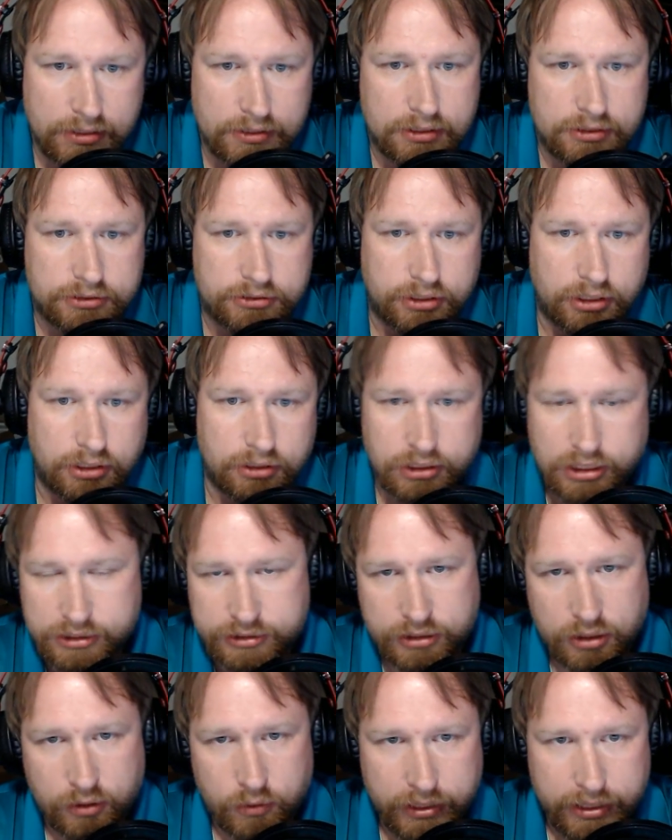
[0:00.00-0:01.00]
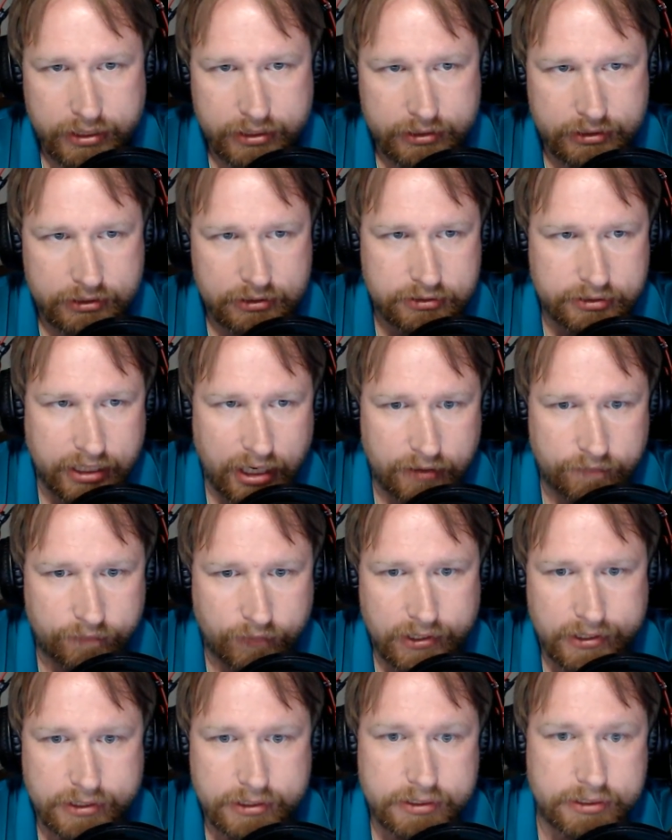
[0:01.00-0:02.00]
So let's go ahead and dive
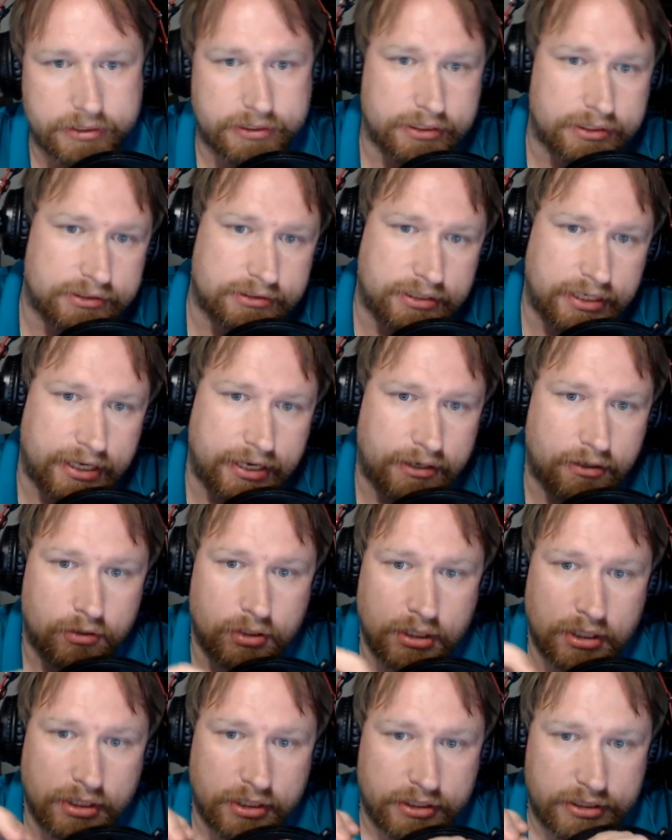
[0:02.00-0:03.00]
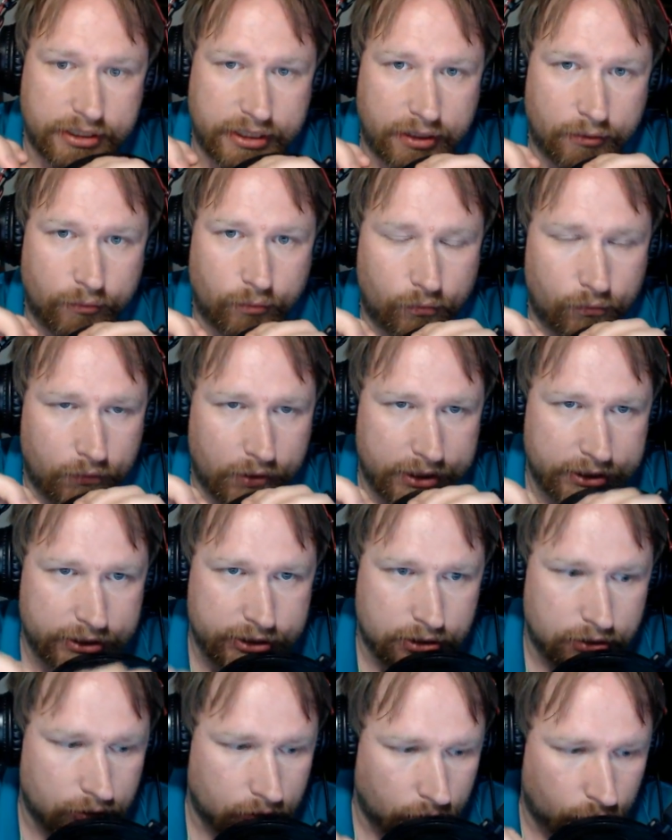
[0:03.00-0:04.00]
right into this. Now, the
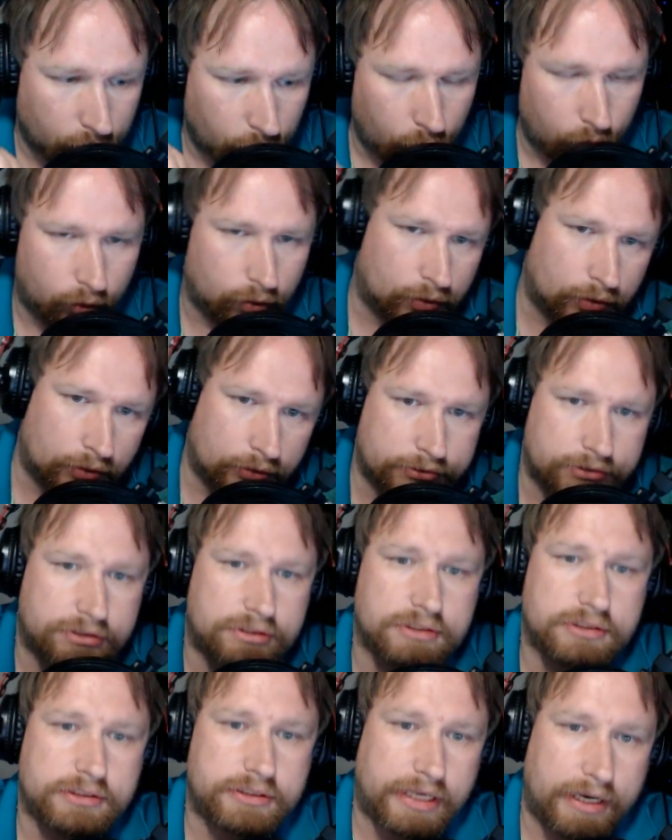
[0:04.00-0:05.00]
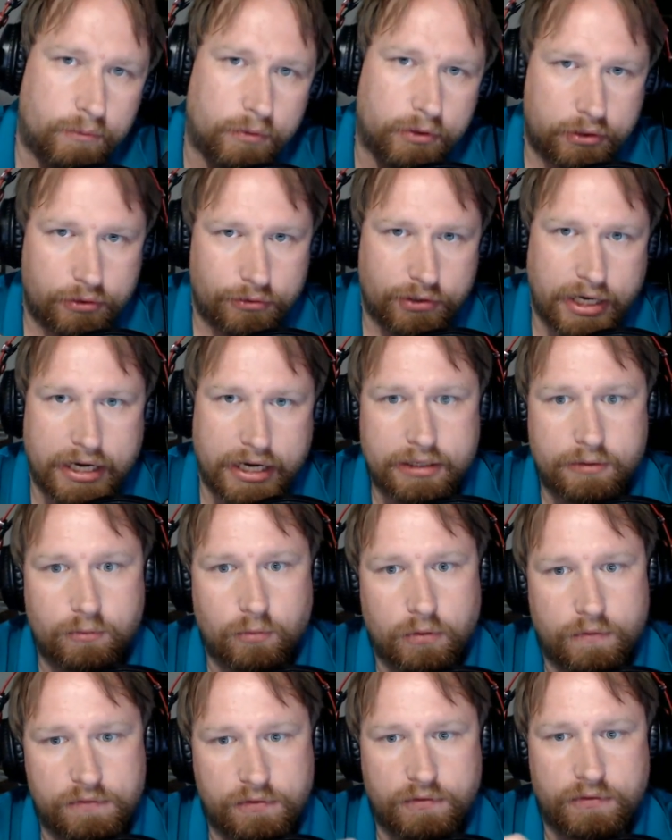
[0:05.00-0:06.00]
original rules that were created
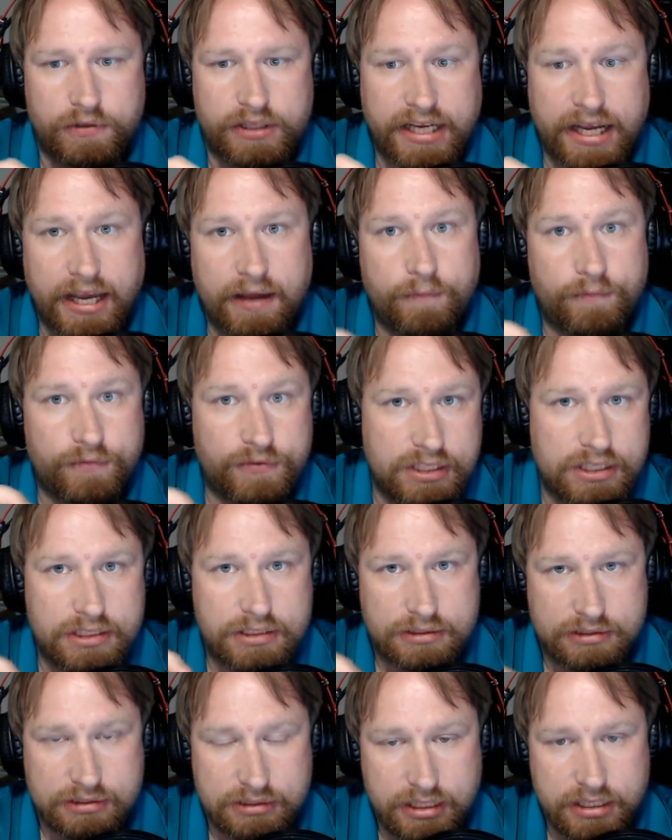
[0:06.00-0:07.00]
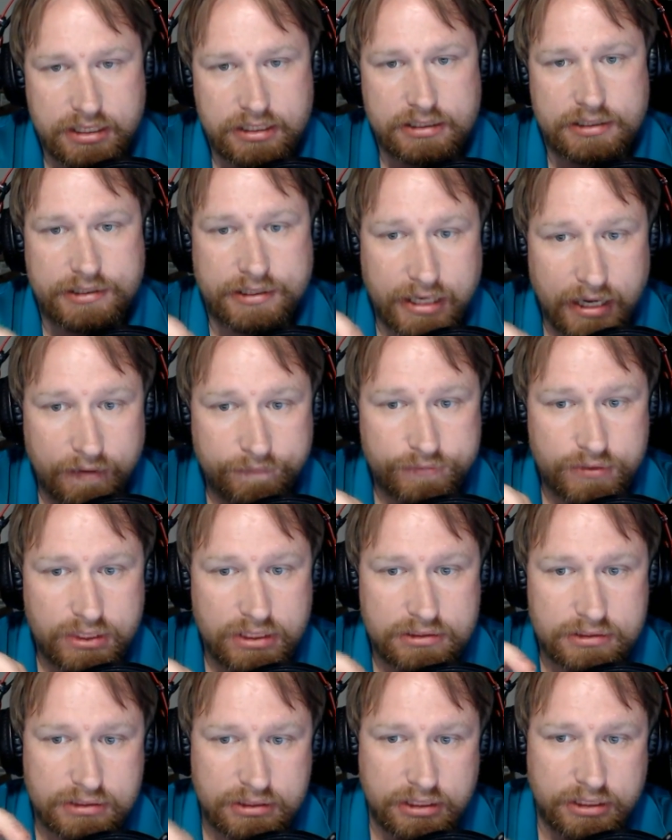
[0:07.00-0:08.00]
were for the FTC. The
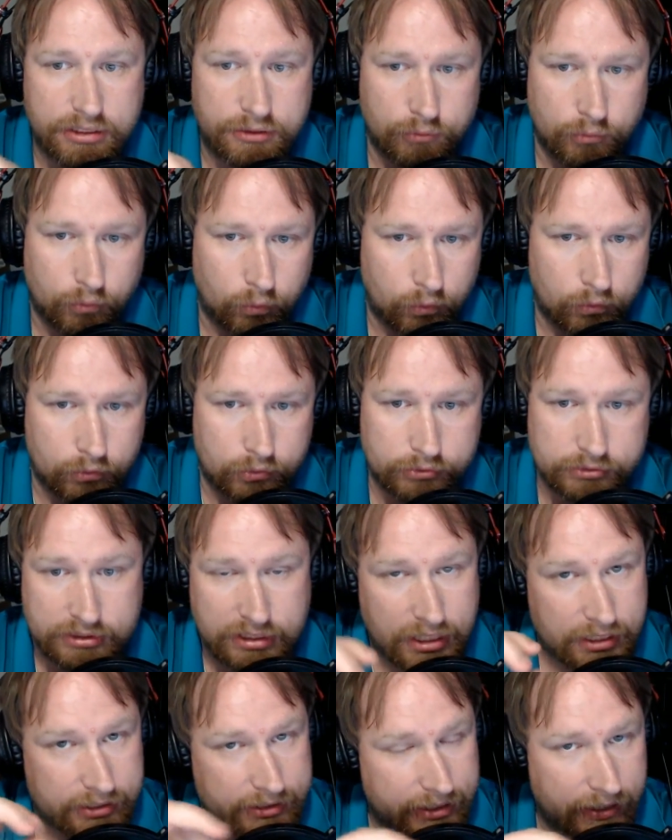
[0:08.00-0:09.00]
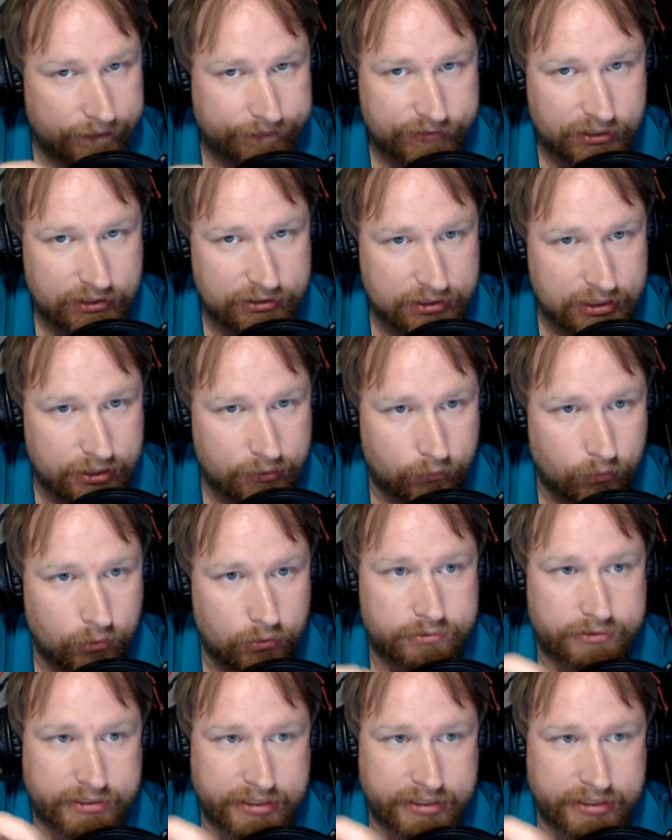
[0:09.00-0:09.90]
FTC rules, not the FCC rules, the